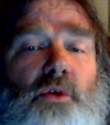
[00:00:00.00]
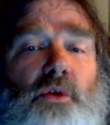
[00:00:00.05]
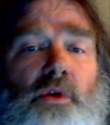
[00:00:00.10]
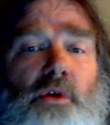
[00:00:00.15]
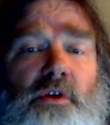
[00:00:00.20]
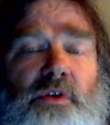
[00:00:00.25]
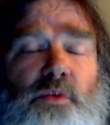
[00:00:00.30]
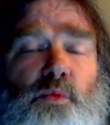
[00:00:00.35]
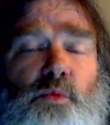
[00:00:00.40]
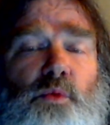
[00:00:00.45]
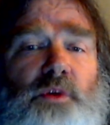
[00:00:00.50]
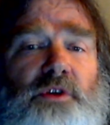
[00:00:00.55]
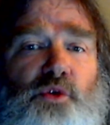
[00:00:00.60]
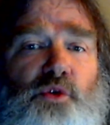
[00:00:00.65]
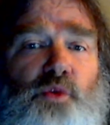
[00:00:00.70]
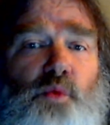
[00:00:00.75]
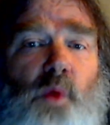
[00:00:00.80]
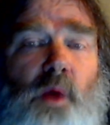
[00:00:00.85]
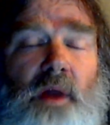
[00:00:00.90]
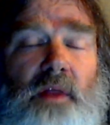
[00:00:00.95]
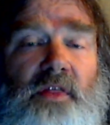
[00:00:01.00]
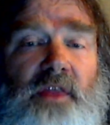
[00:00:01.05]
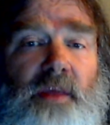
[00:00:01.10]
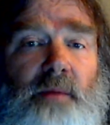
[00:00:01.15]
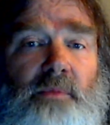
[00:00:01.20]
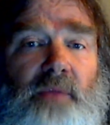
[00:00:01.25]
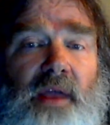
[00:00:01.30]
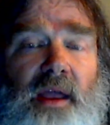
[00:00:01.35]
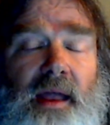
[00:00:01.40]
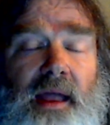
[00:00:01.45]
earth would you want
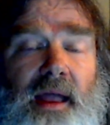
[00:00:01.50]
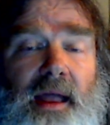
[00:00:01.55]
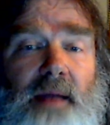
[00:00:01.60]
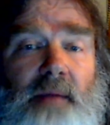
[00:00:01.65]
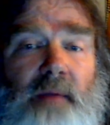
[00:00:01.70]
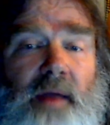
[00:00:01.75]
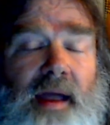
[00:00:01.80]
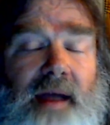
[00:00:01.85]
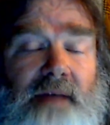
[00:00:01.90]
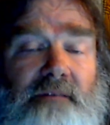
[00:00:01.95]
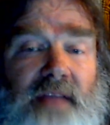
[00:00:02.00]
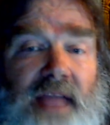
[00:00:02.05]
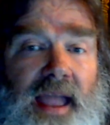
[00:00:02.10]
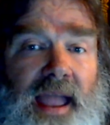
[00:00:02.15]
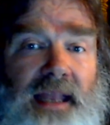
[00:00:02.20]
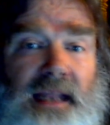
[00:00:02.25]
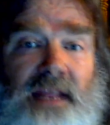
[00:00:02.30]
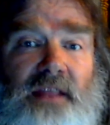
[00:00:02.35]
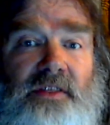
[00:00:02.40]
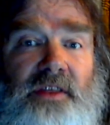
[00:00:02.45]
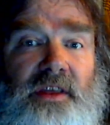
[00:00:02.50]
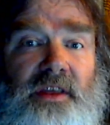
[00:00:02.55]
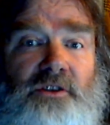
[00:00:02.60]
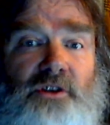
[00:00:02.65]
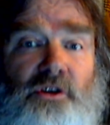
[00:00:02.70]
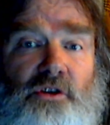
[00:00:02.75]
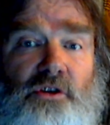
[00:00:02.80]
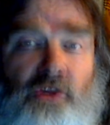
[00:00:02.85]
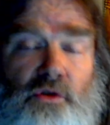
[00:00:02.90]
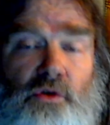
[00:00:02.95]
them to have anything
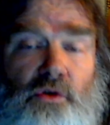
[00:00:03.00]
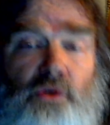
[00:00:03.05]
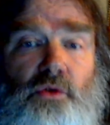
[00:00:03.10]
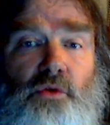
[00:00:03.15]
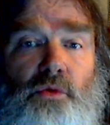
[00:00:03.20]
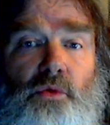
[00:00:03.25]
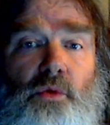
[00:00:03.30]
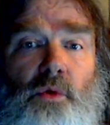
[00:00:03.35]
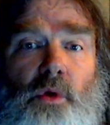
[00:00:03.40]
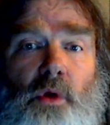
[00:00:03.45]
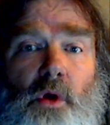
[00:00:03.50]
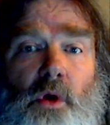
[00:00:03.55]
to do